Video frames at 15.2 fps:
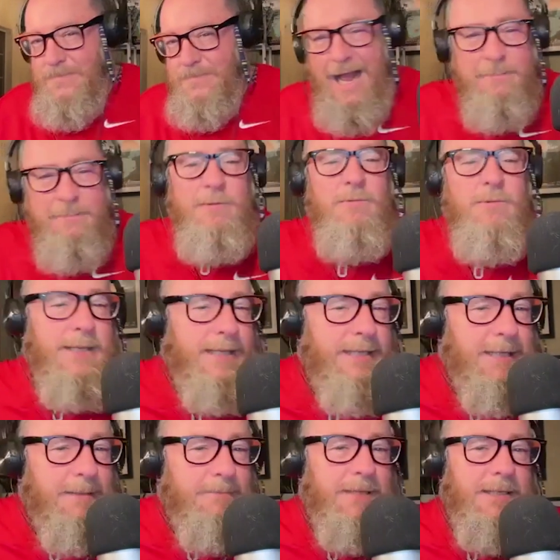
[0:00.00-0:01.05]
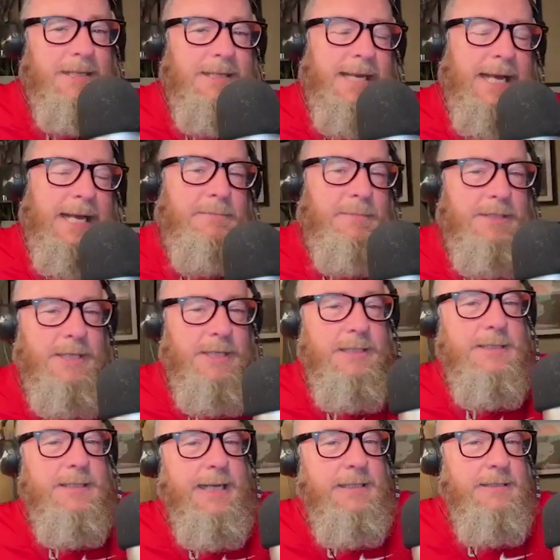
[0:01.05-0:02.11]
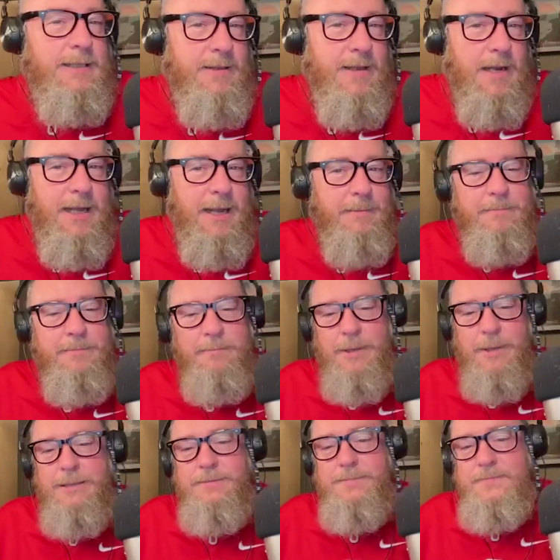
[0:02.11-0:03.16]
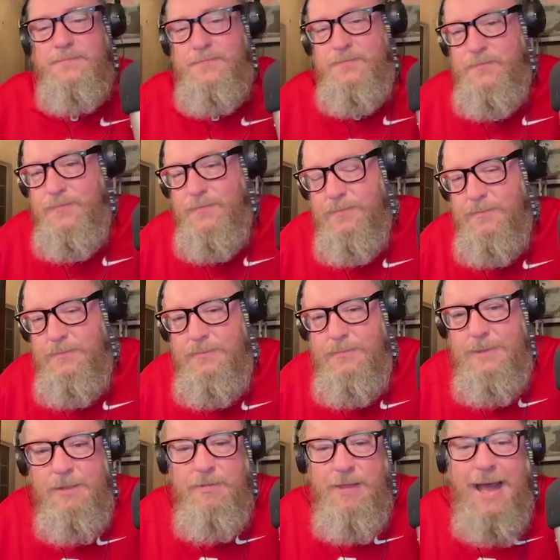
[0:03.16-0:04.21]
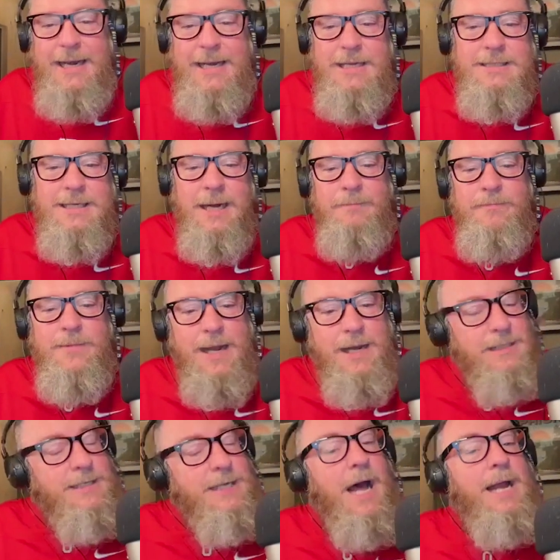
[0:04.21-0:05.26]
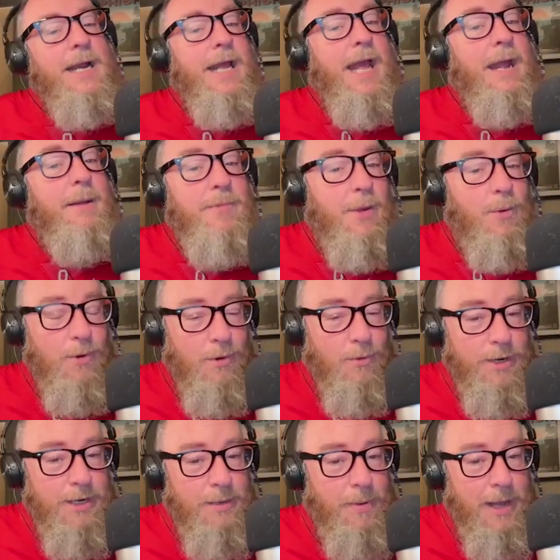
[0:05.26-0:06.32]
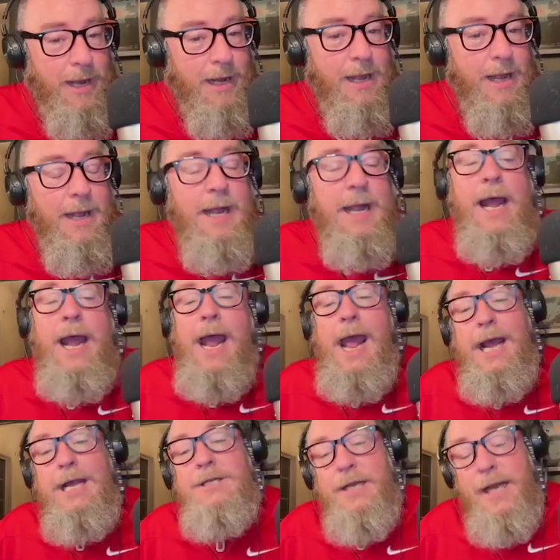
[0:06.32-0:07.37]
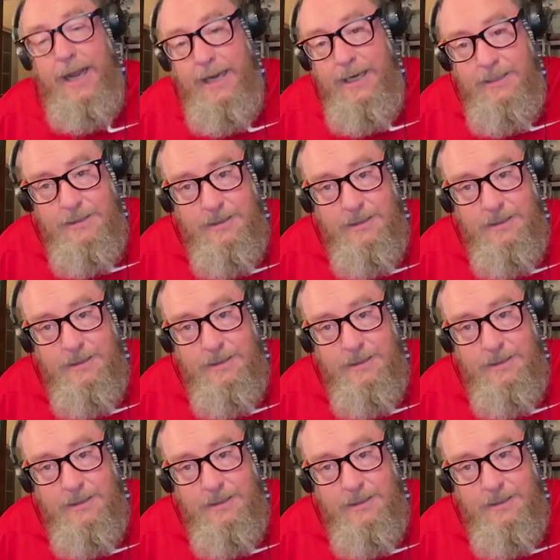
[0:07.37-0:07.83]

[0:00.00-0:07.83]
I'd be really tempted to take Michigan State in that game, but that is not a game that we're going to pick. AJ